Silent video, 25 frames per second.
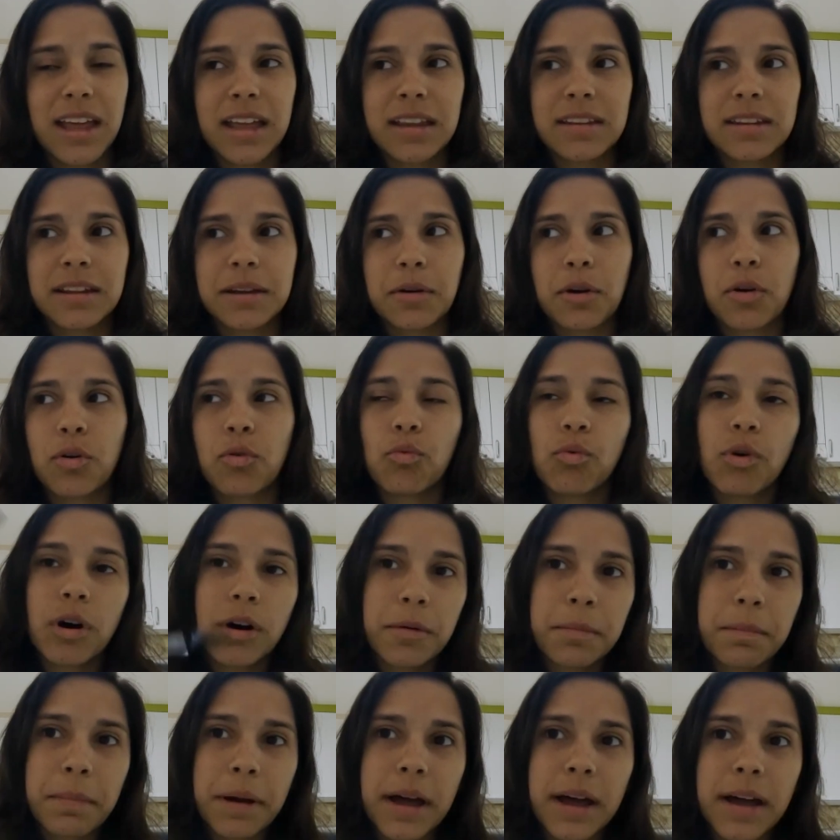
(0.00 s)
and then
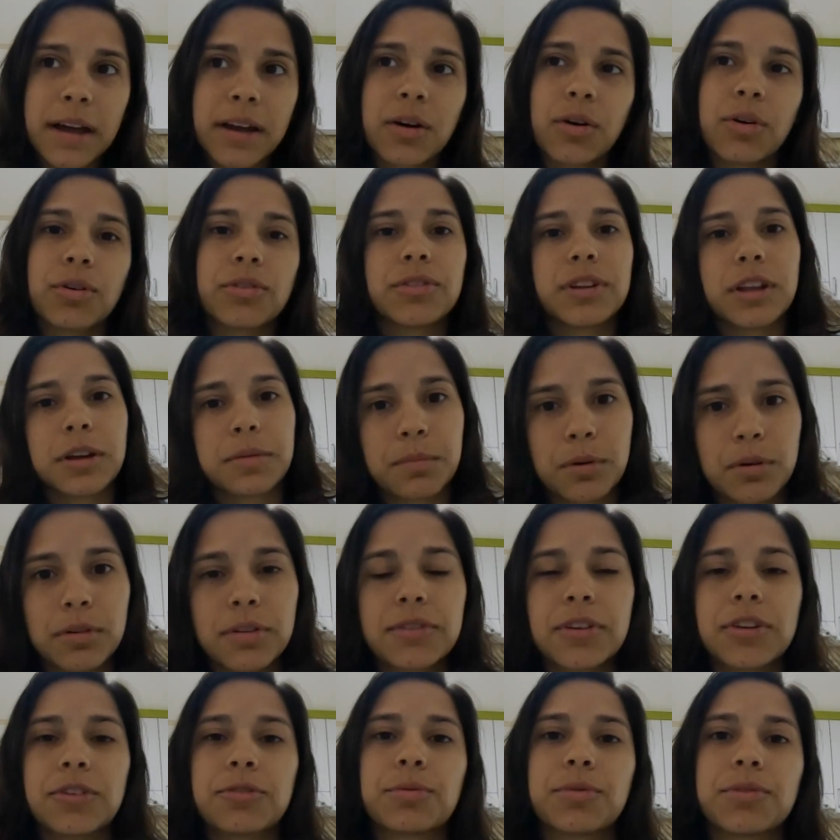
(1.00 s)
walk back or take
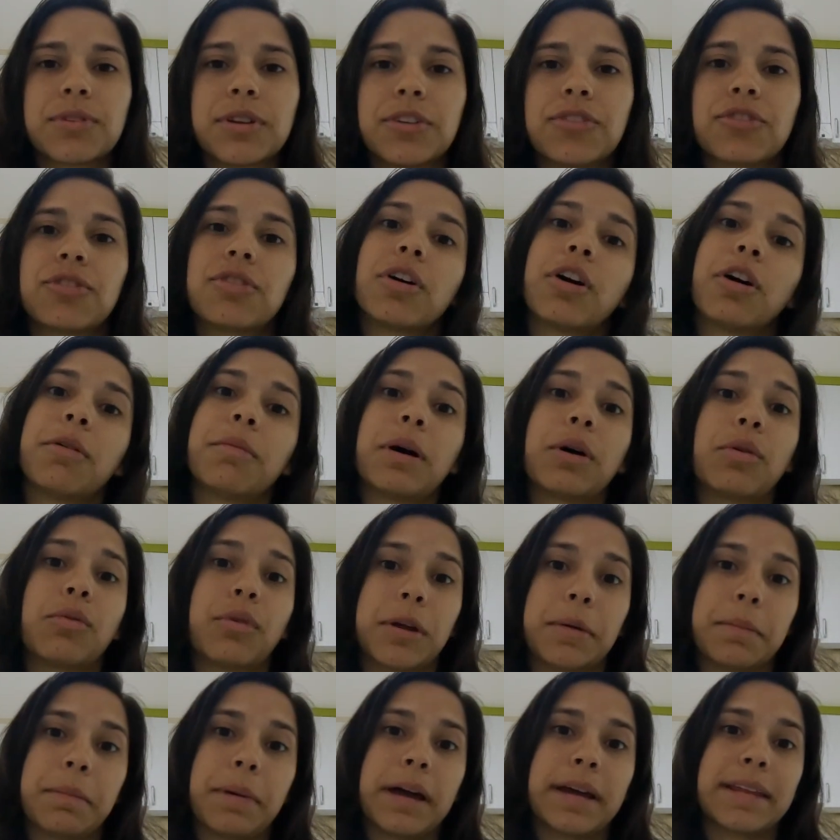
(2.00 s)
public transportation on my
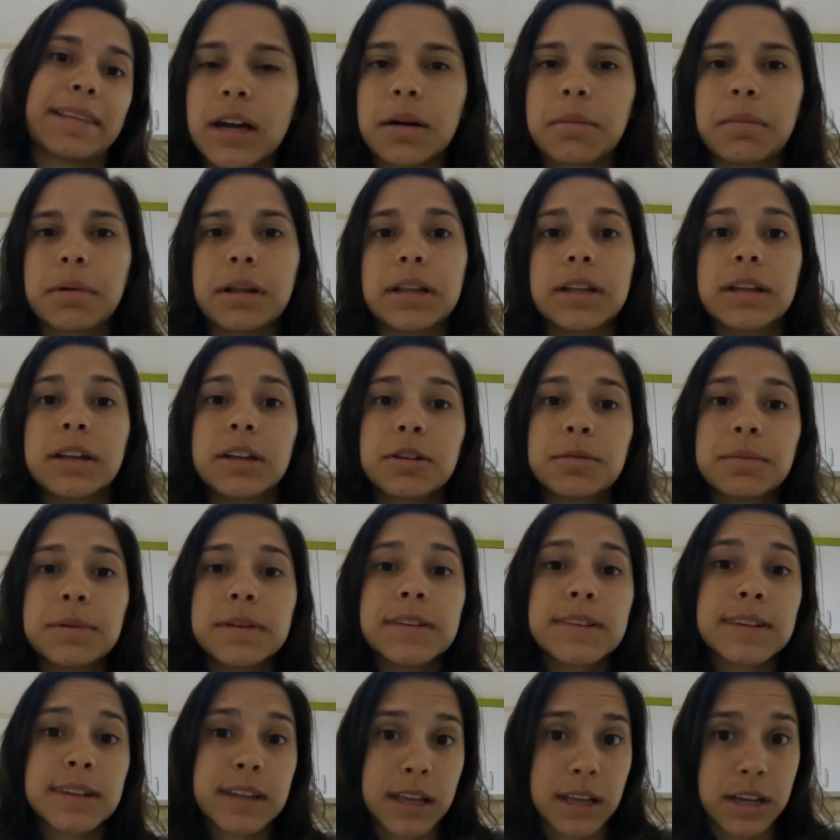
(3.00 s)
way back. I'm a little
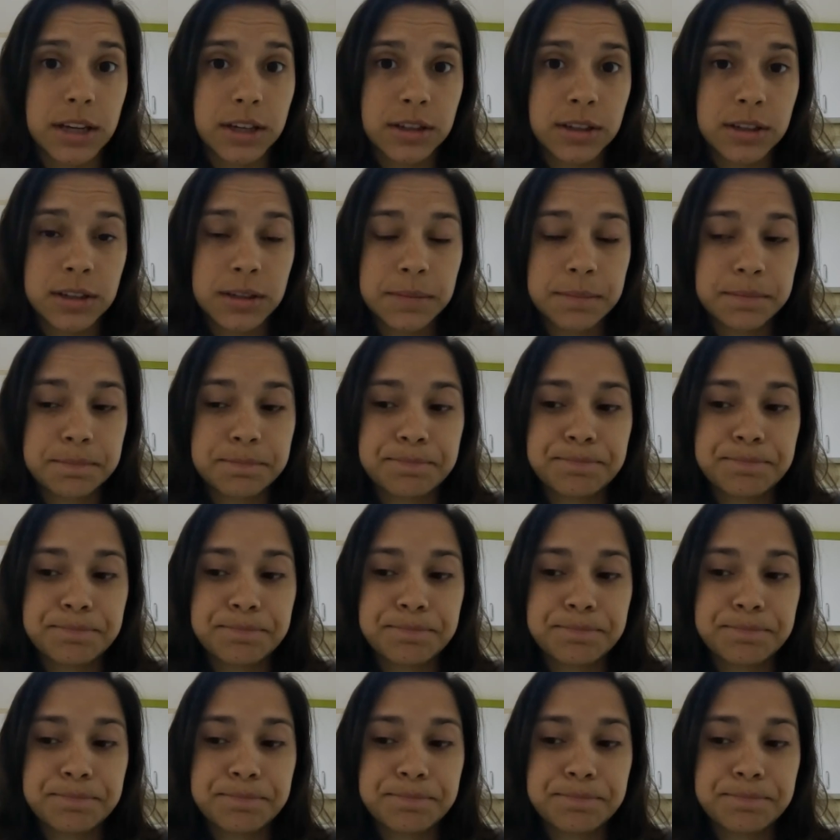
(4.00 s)
bit scared.